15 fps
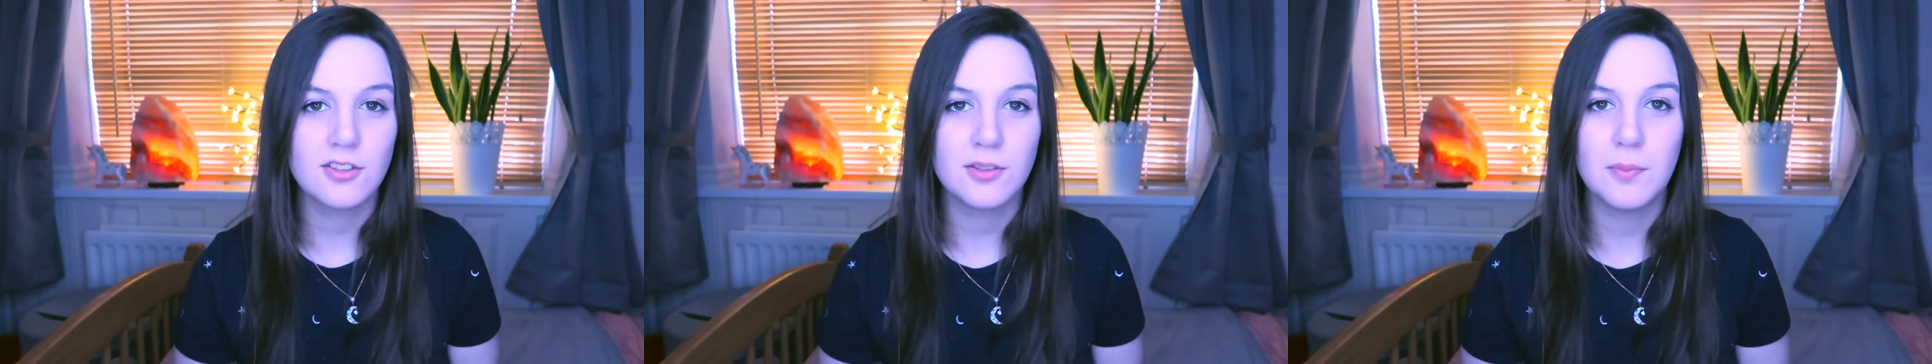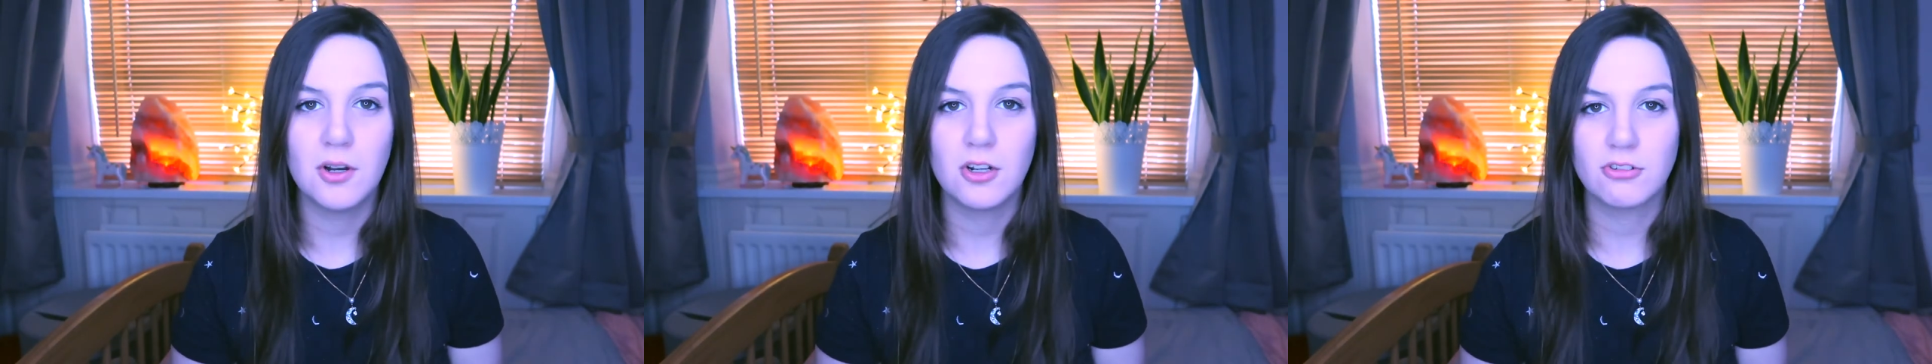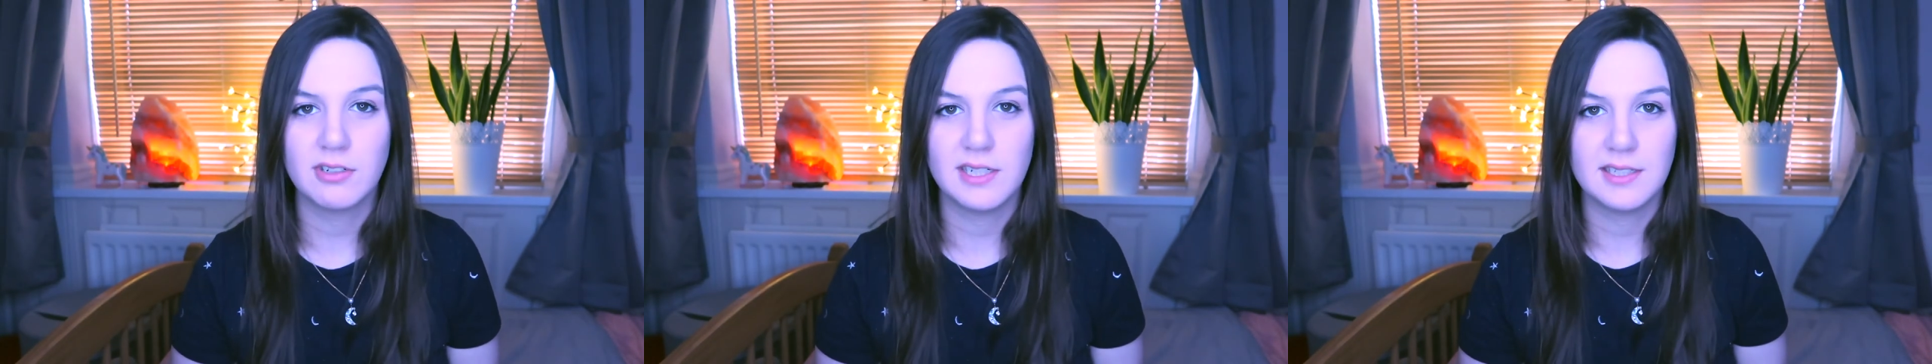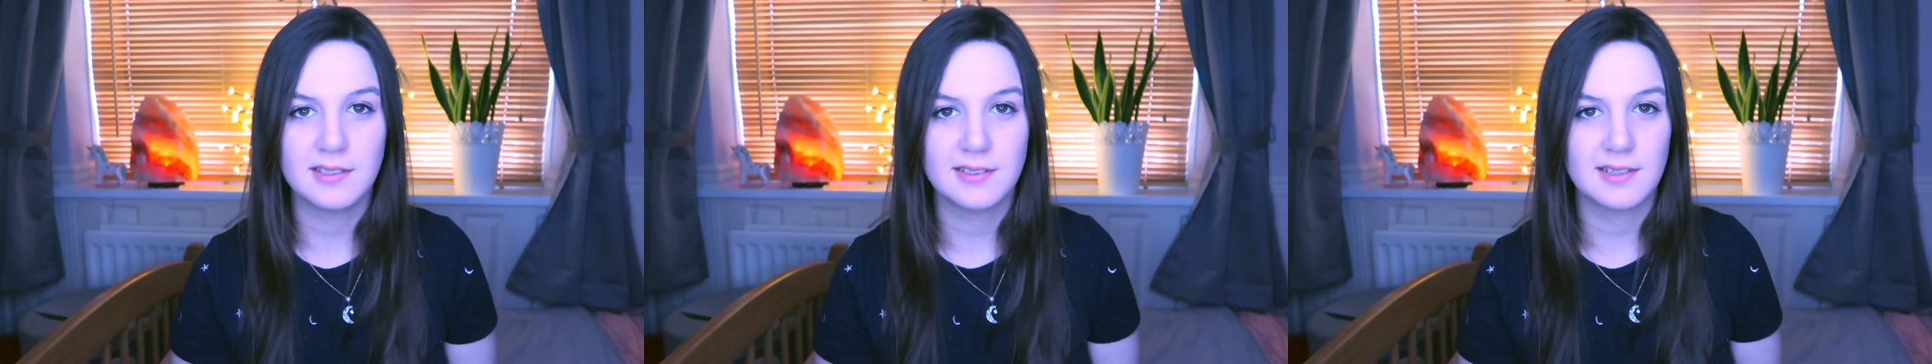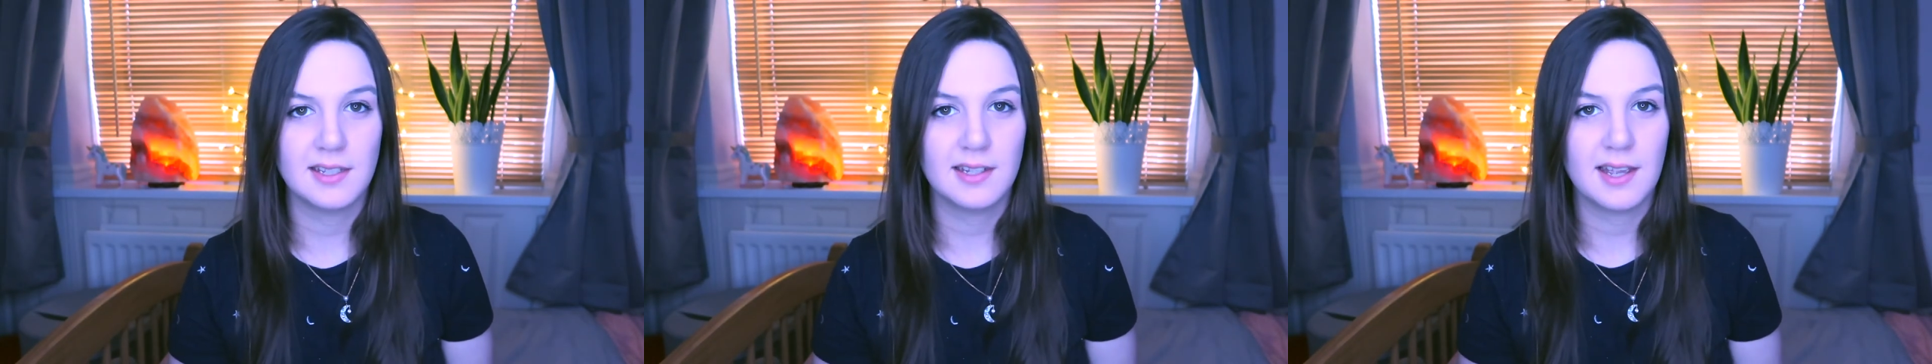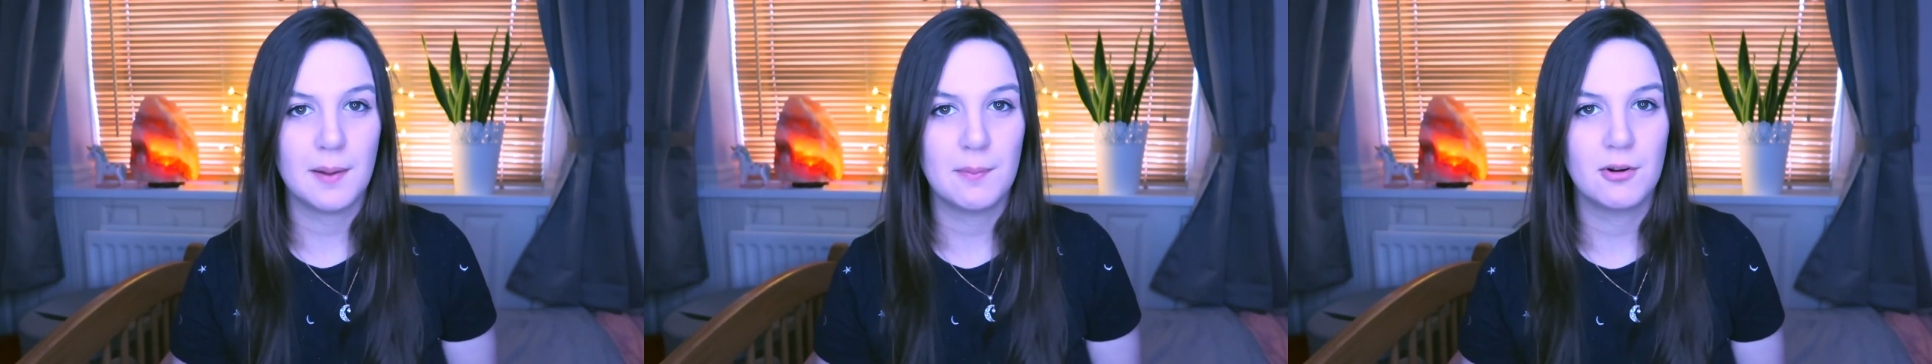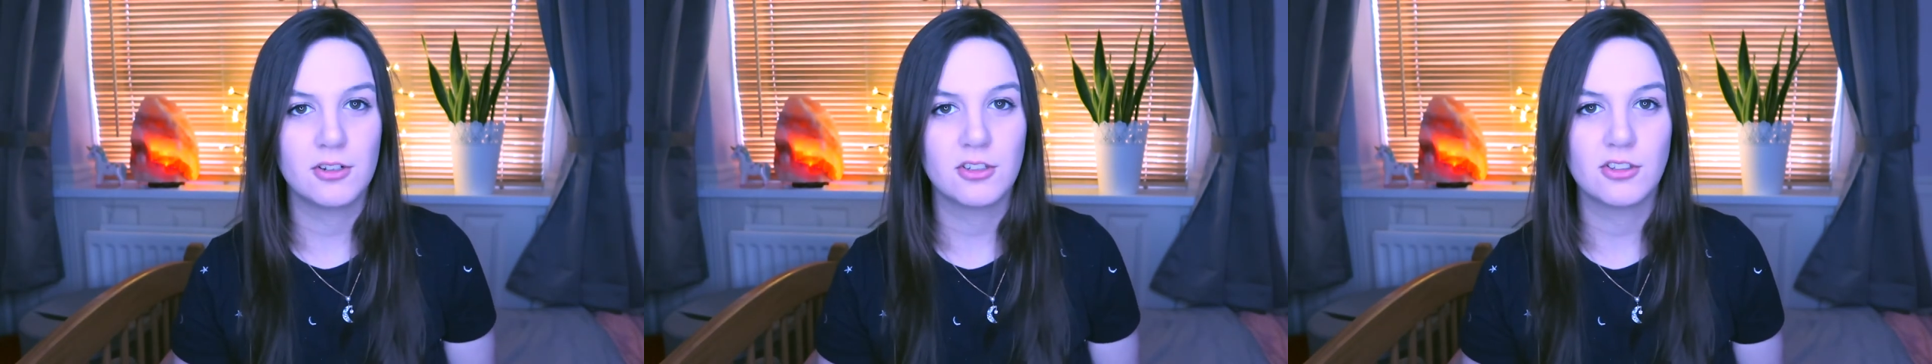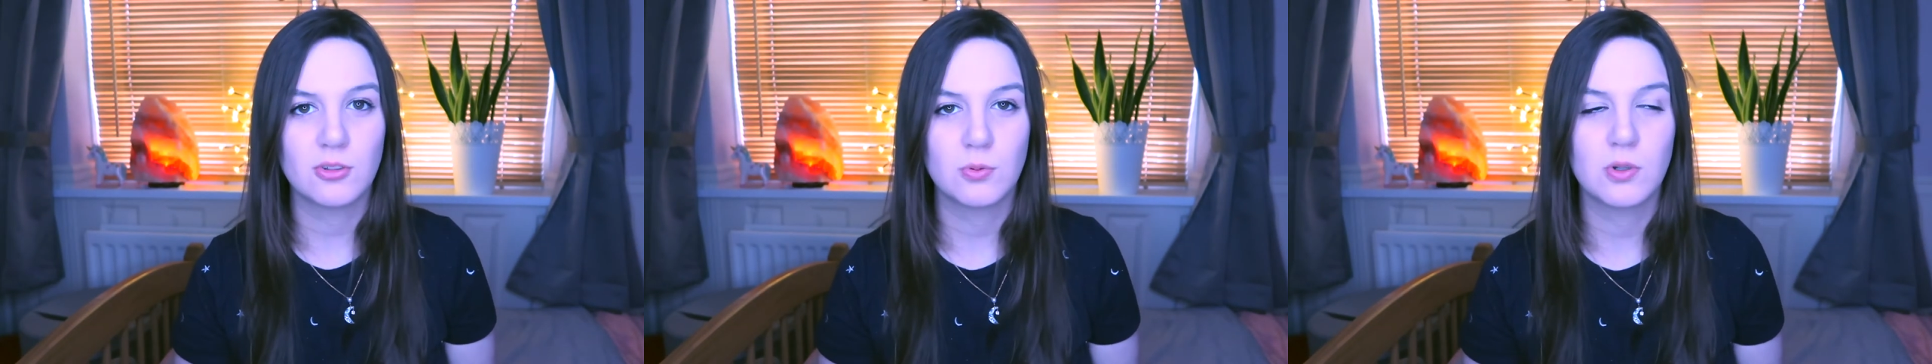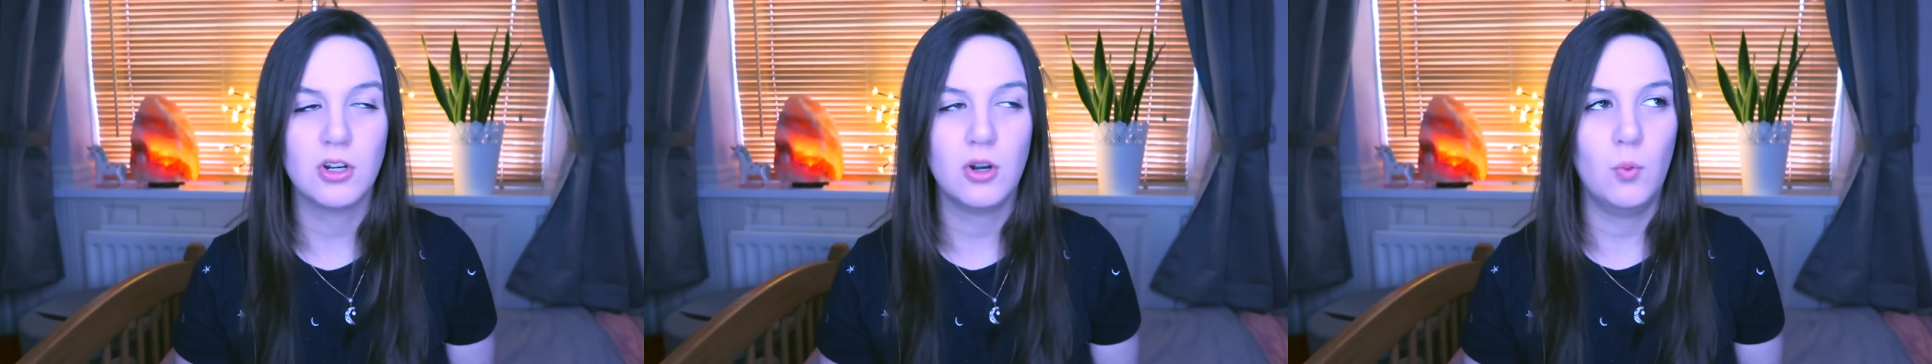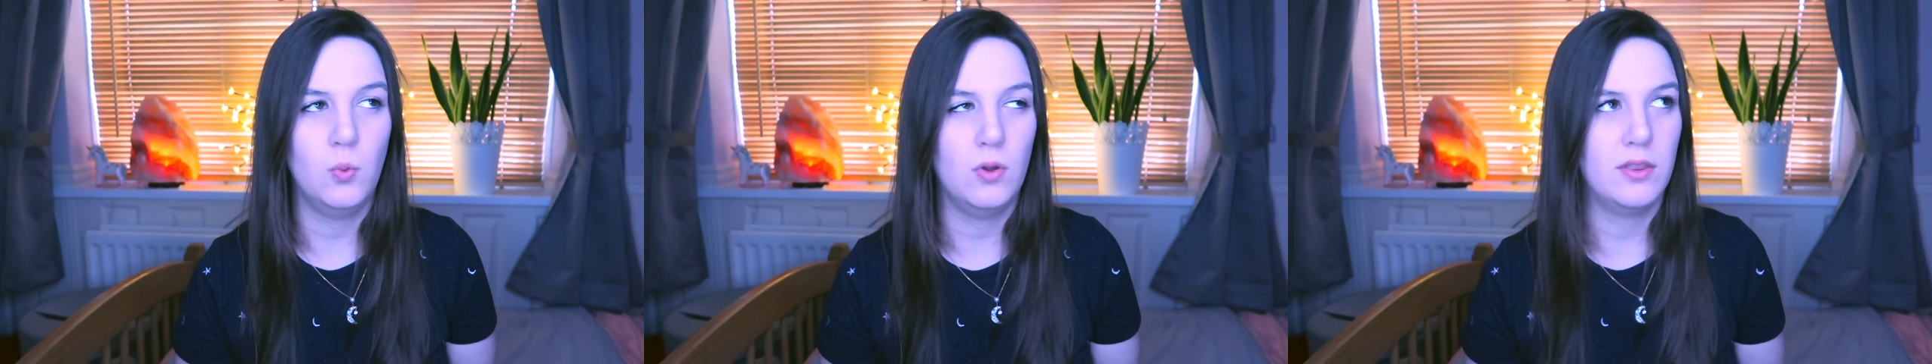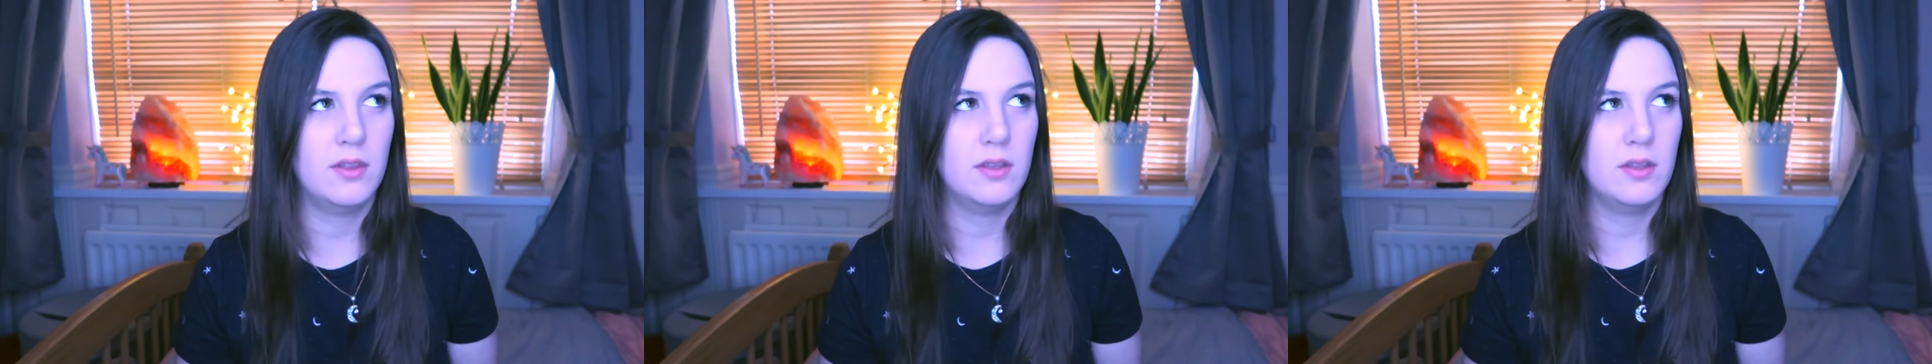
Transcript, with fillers: Some more great skincare products we got were